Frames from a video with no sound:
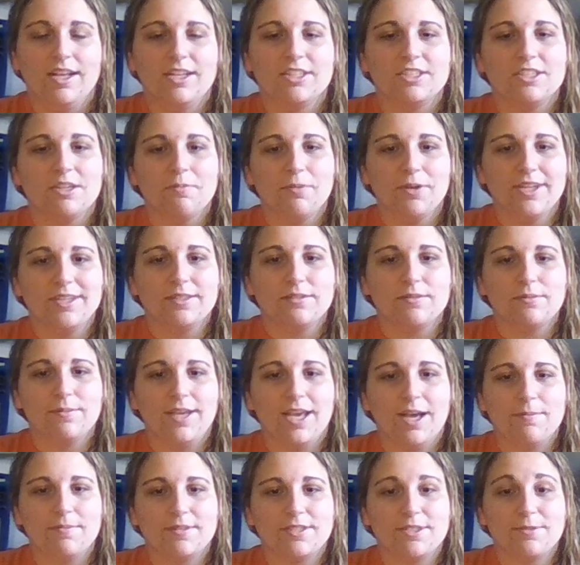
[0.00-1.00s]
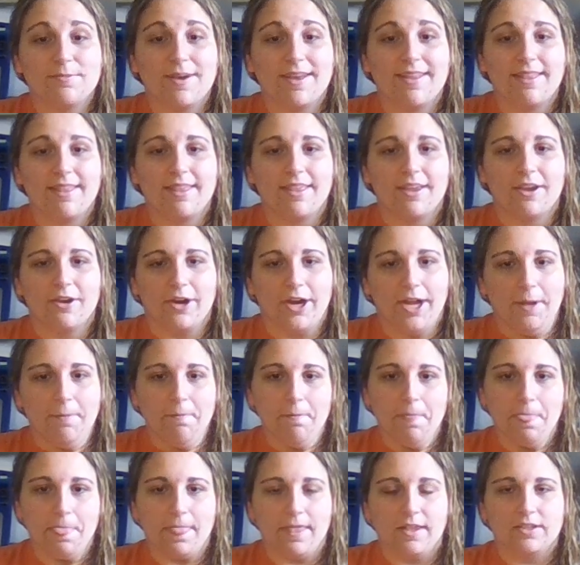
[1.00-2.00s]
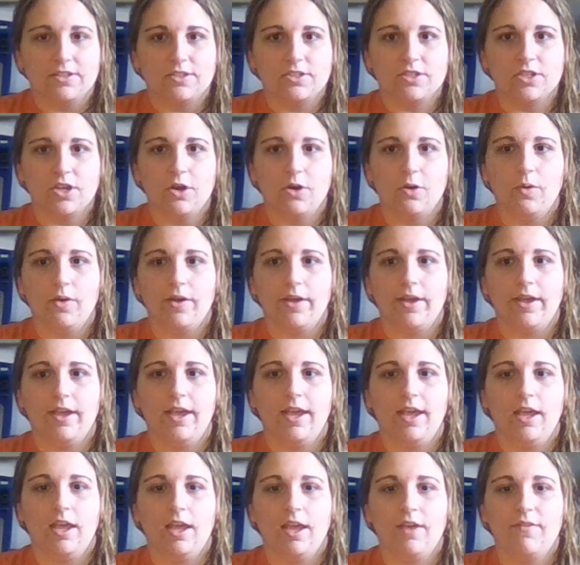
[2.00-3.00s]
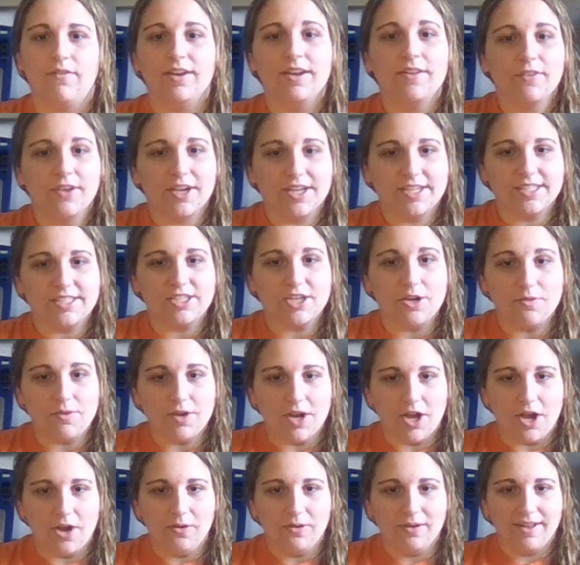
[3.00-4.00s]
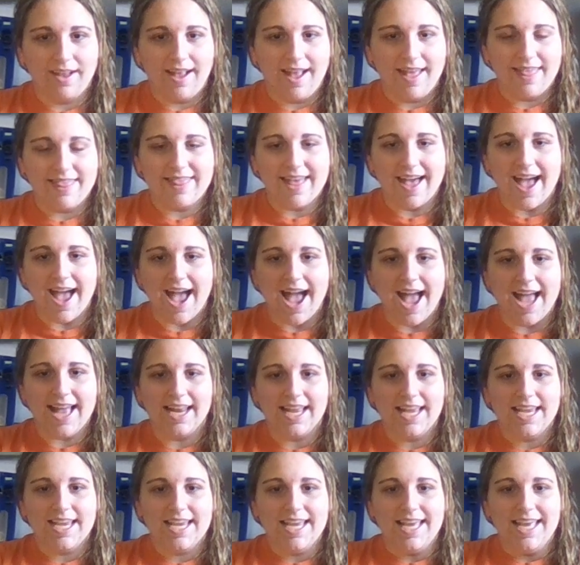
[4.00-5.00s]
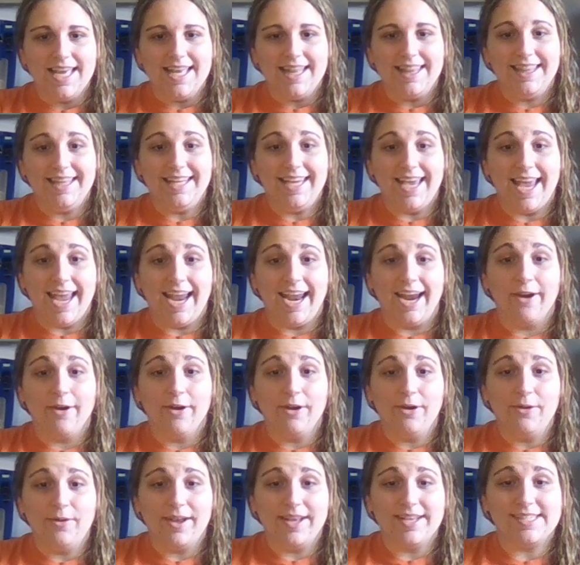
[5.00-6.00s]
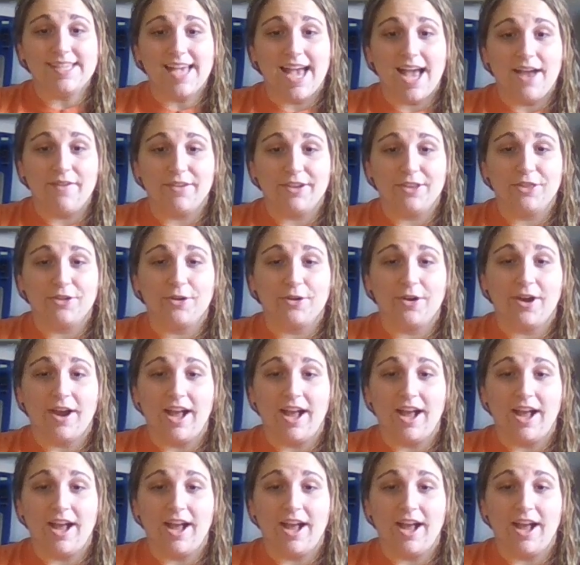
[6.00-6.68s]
So that brings me up to my theory. So if any of you guys don't know that the Arrow is having